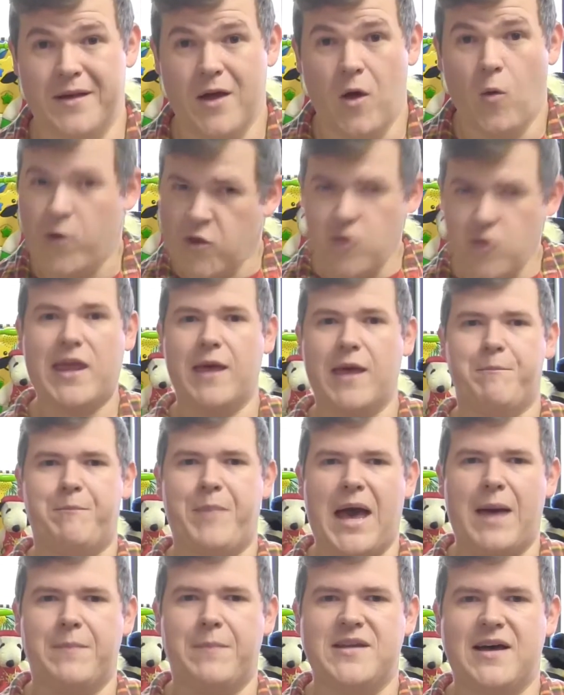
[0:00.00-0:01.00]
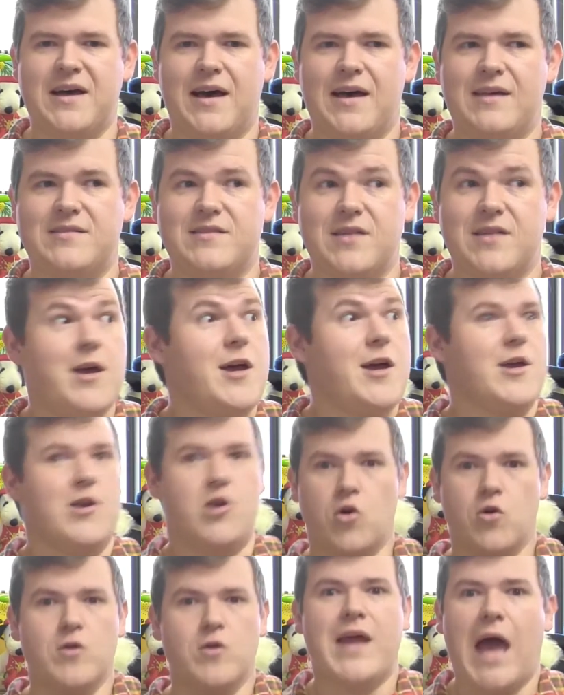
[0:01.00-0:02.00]
When you get baptized,
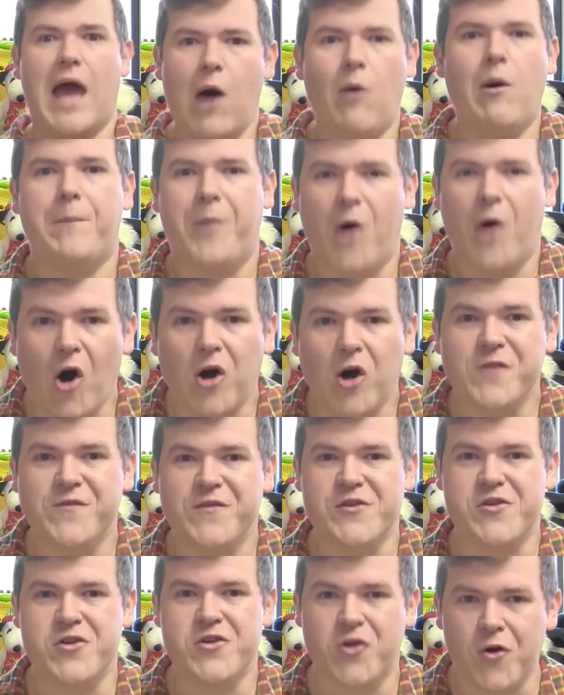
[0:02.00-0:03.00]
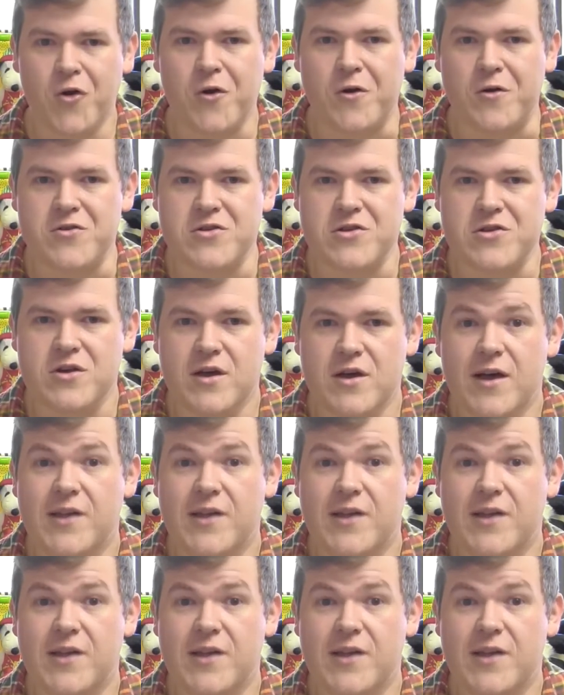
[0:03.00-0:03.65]
you're now a part of the church.